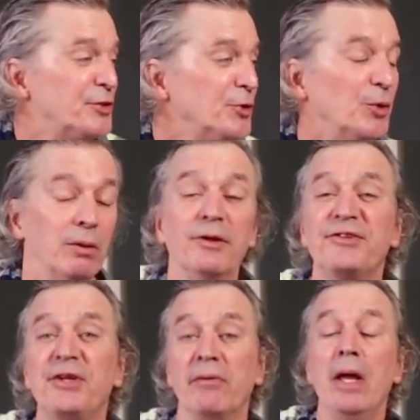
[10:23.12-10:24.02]
two. Good
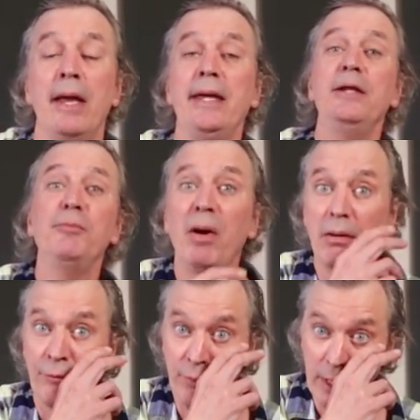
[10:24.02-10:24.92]
stuff. Into
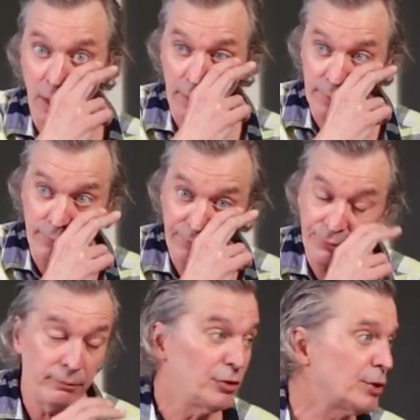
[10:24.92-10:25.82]
bar three. Uh,
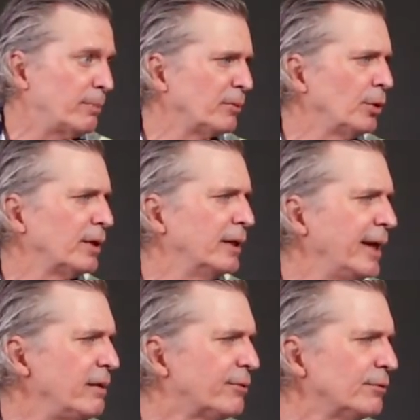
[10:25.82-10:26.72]
this, this shape I'm calling an
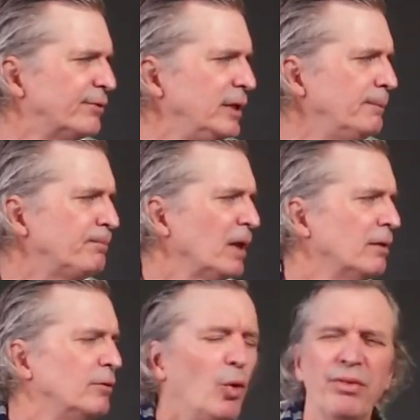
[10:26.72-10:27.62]
A13.
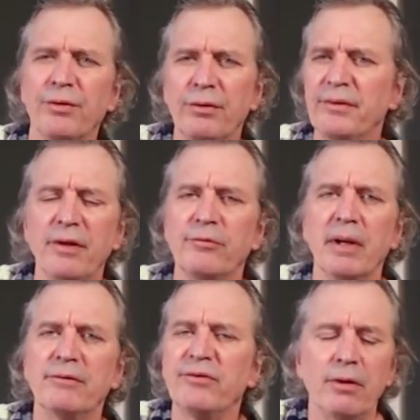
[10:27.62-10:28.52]
No third, it doesn't
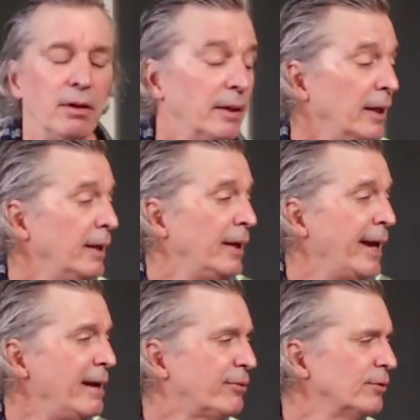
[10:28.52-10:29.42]
matter, just call it
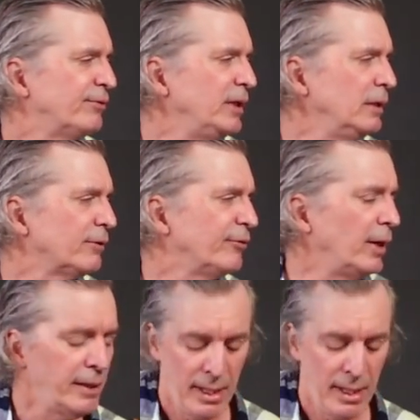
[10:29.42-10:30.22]
A13 is fine.